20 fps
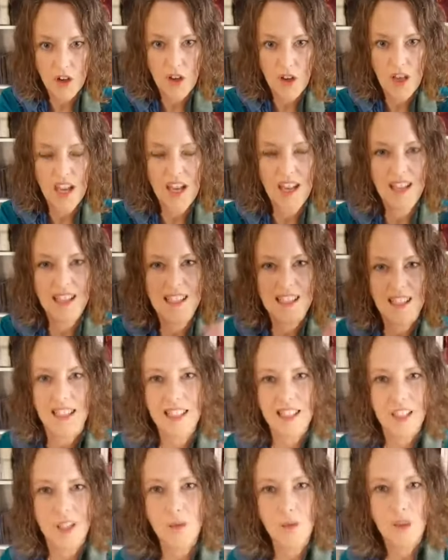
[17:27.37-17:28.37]
and it's
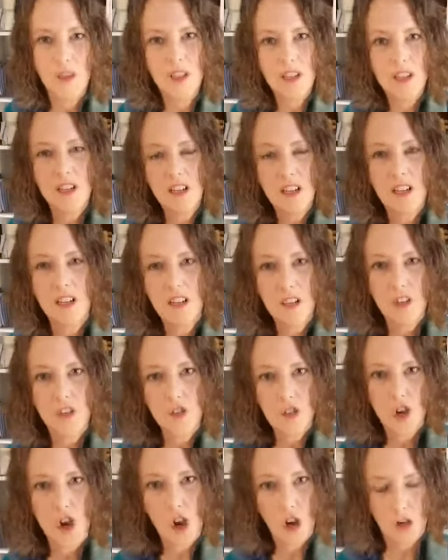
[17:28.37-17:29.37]
liquid
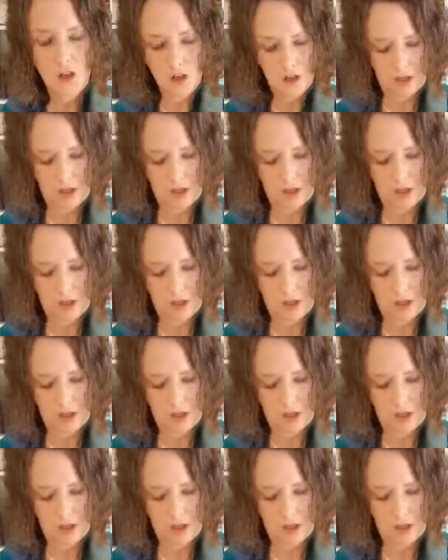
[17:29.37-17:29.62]
chalk.